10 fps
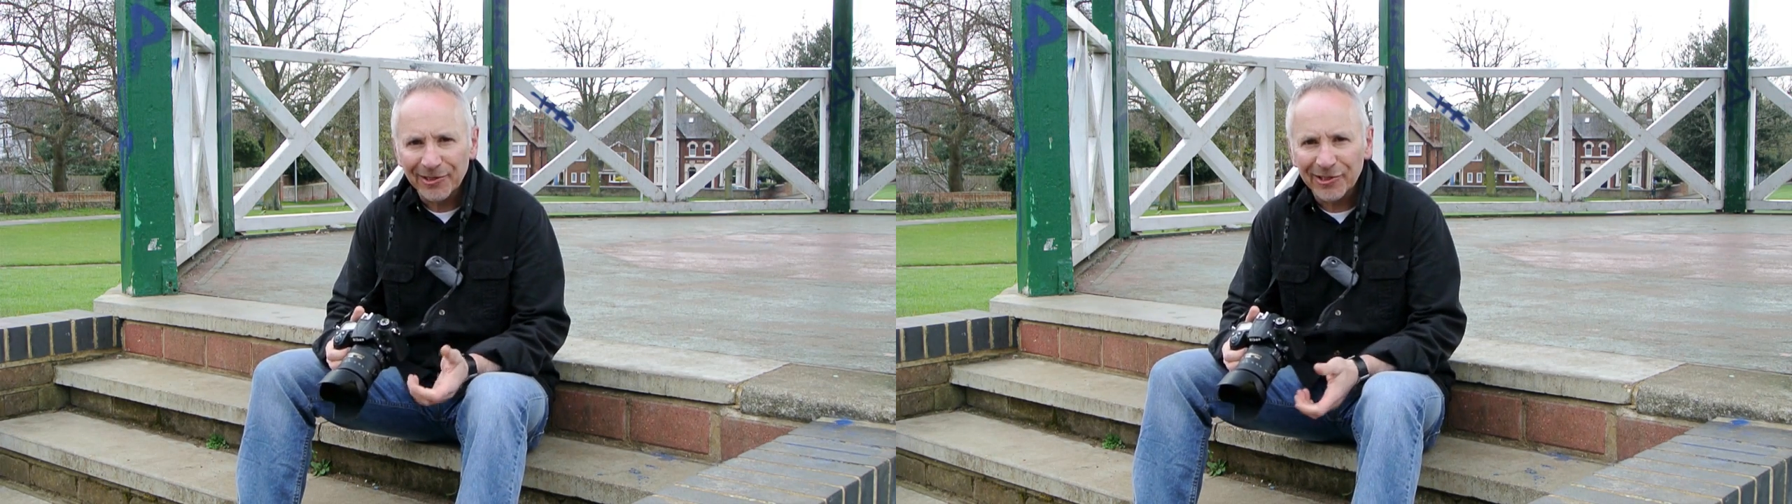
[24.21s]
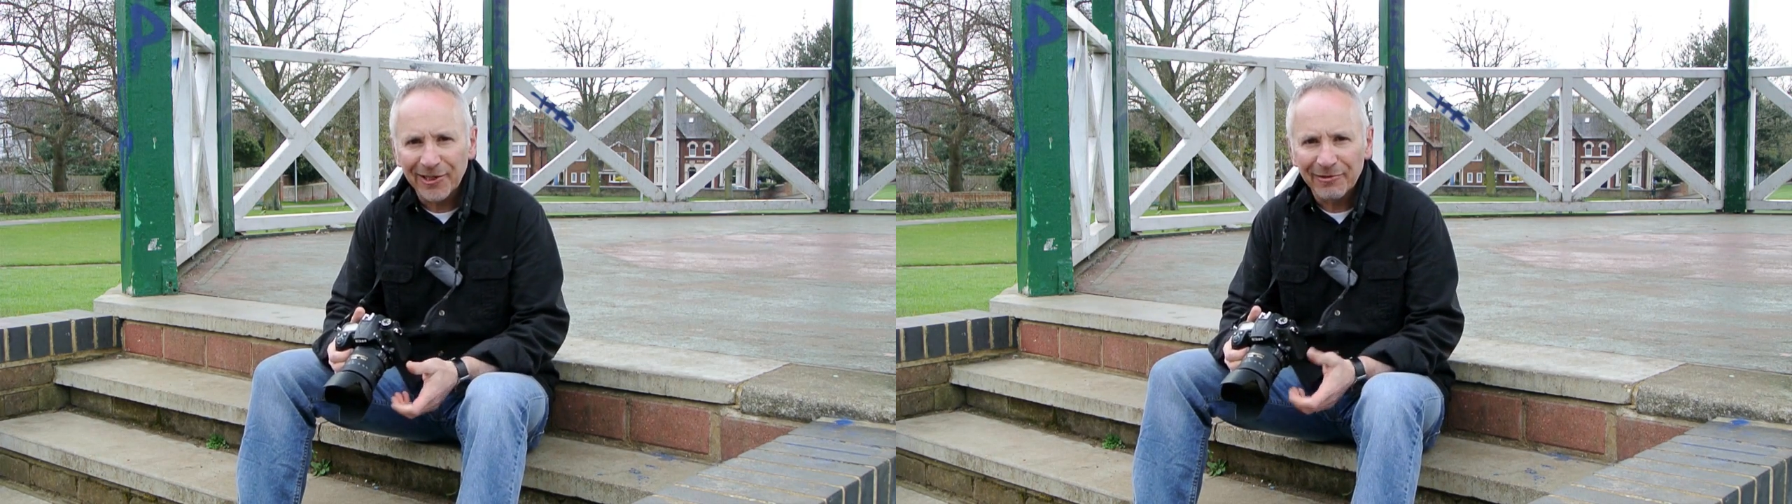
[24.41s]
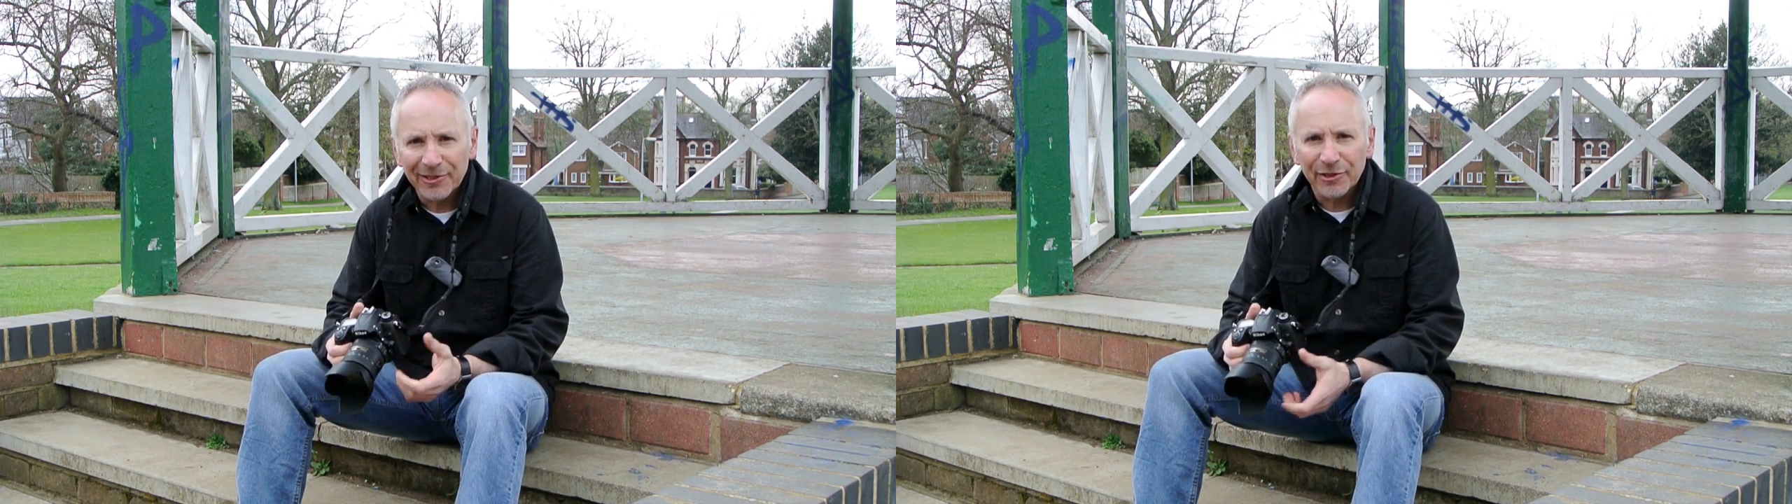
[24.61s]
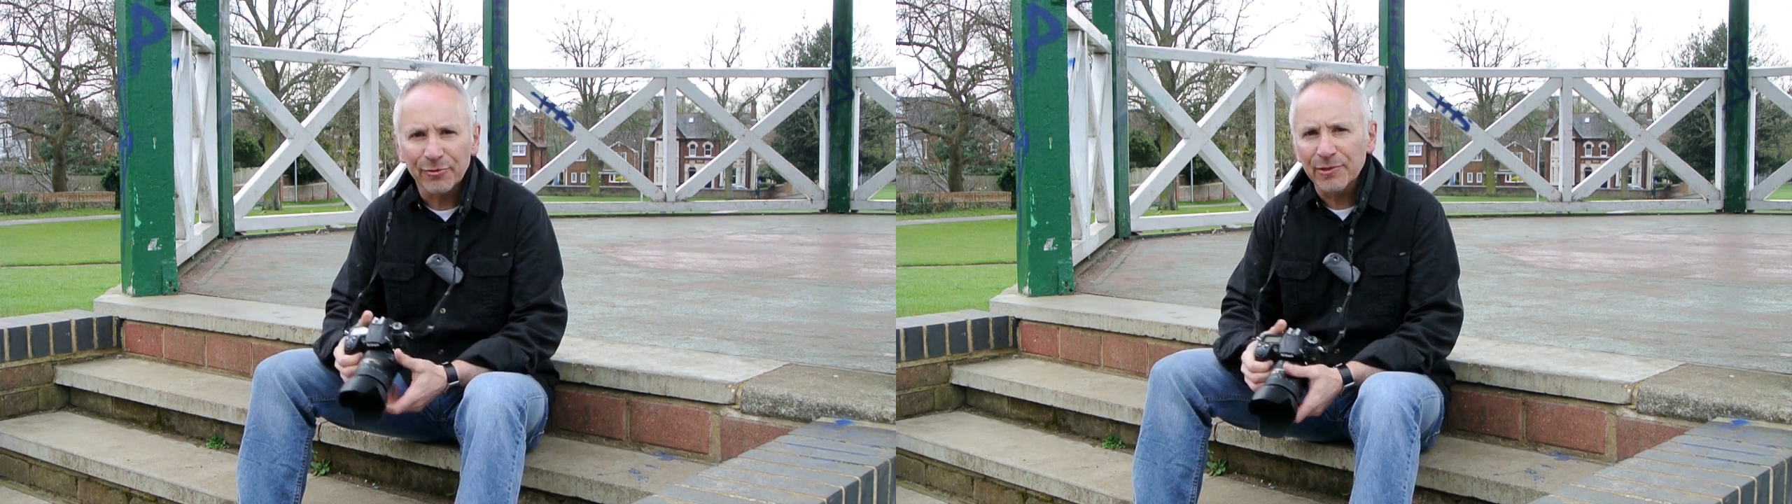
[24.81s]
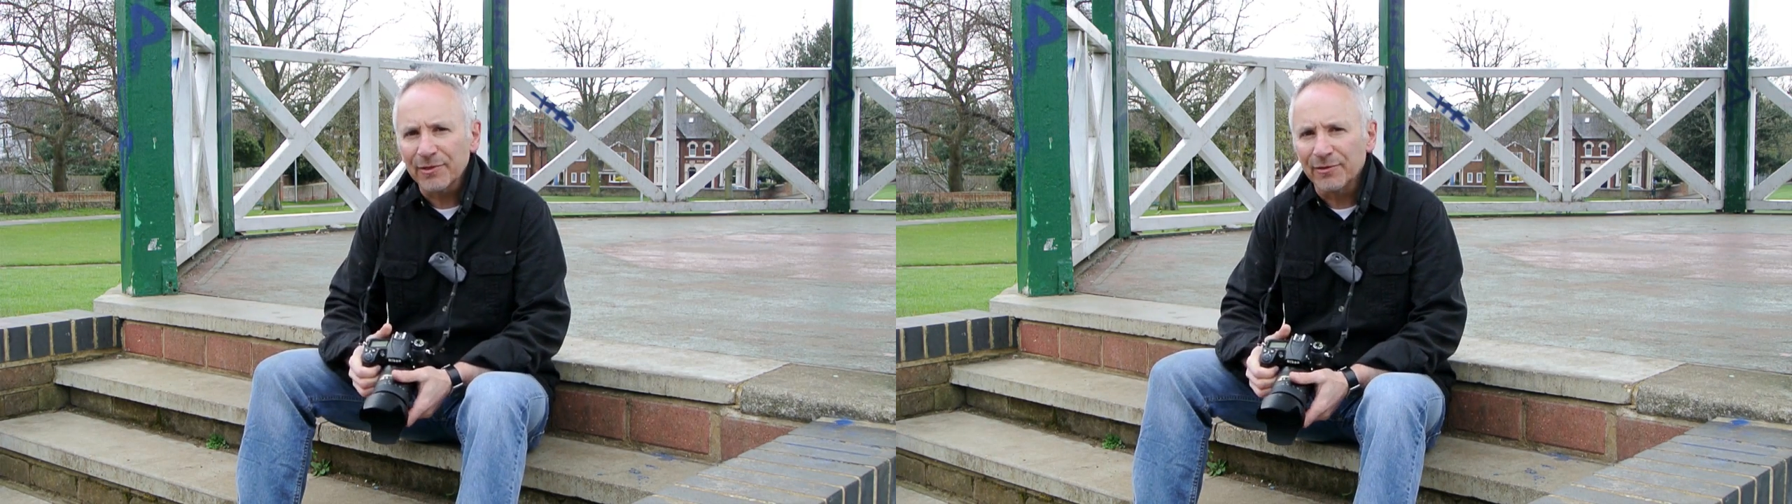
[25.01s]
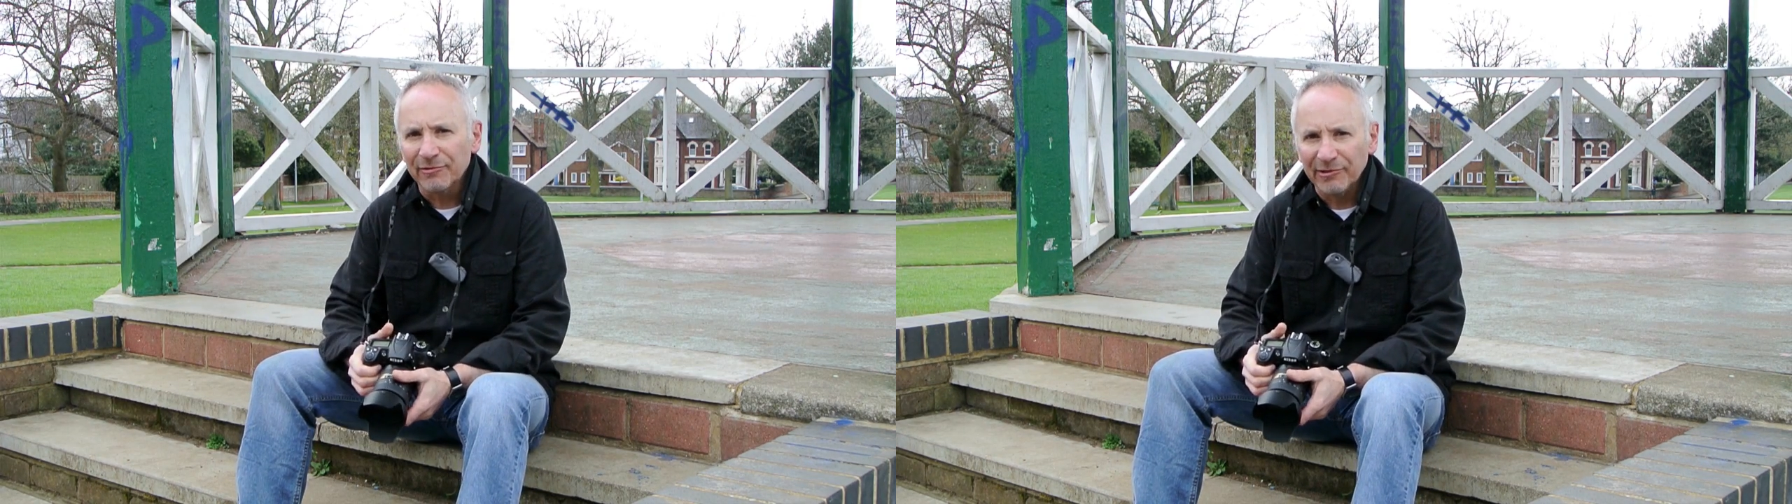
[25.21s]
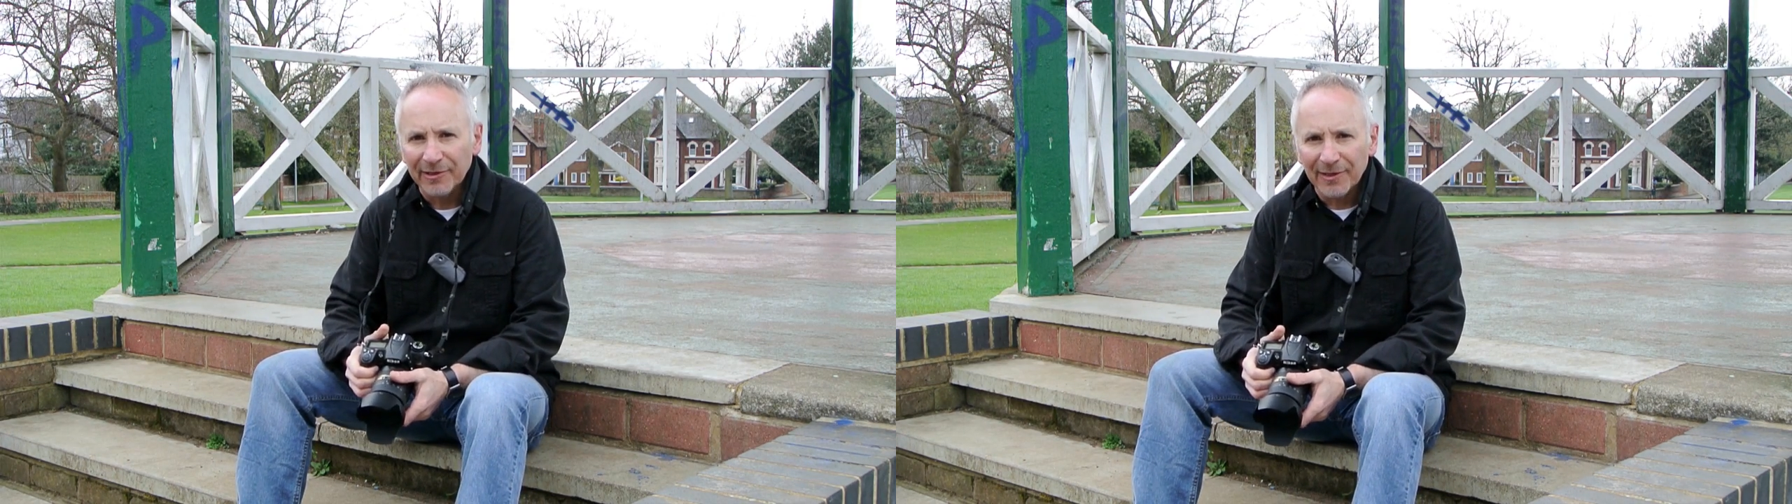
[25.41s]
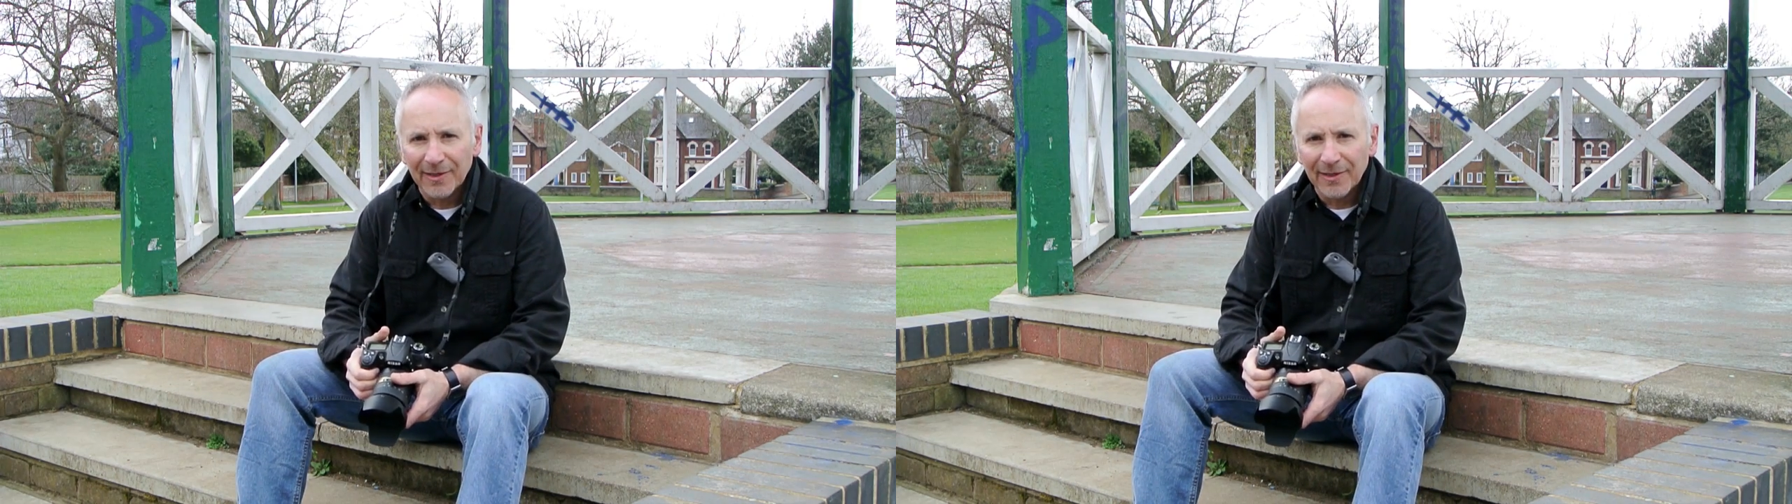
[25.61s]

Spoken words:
sharing a short story.